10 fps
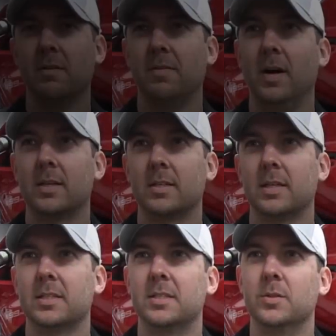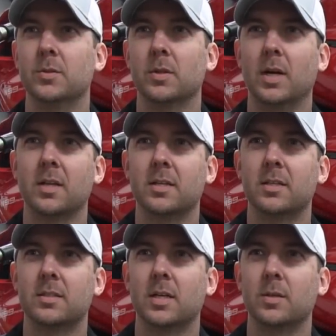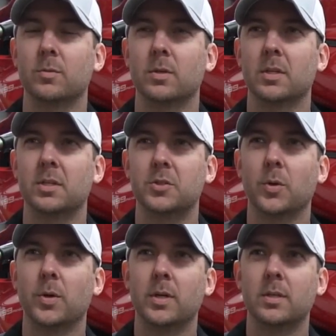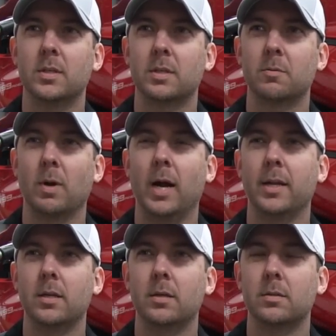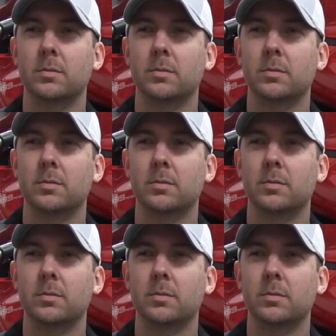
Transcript: at Fox, I get to do a lot of things I really enjoy, like riding,